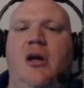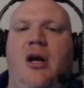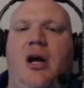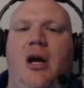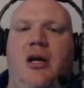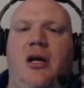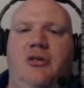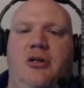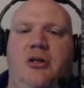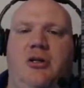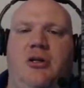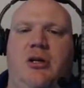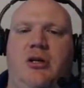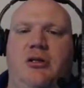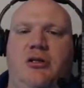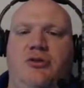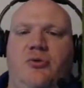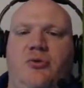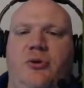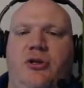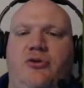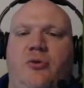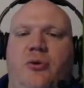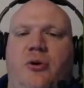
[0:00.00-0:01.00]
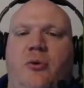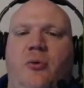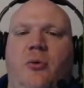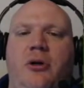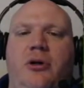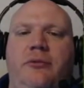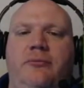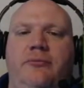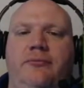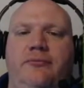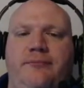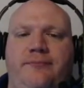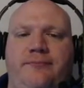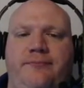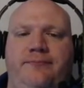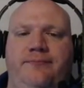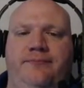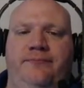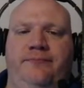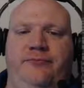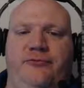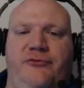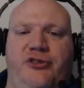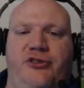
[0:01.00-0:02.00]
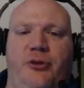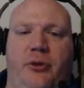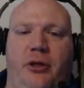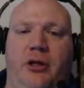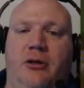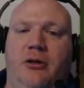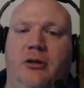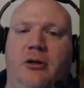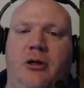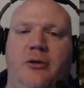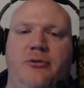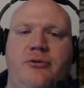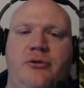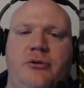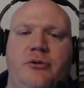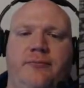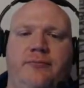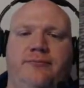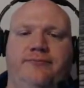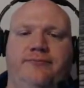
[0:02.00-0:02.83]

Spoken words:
18, 19, 20, 21. So we're getting close.